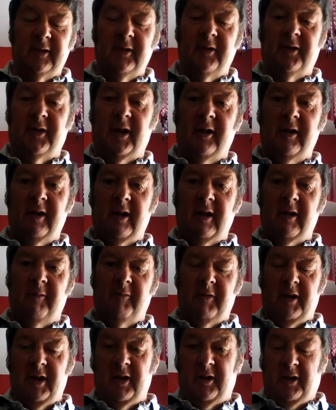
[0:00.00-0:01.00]
you see,
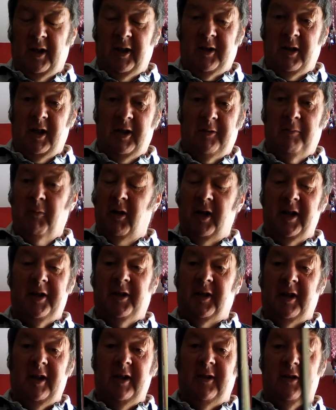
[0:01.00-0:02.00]

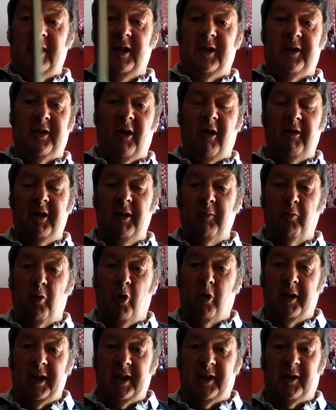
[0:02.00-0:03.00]
it's certainly
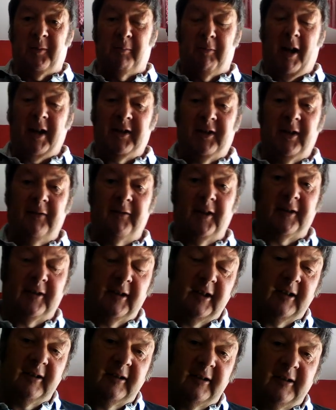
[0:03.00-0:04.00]
more expressive, isn't
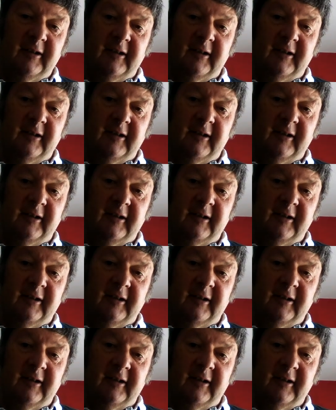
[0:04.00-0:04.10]
it?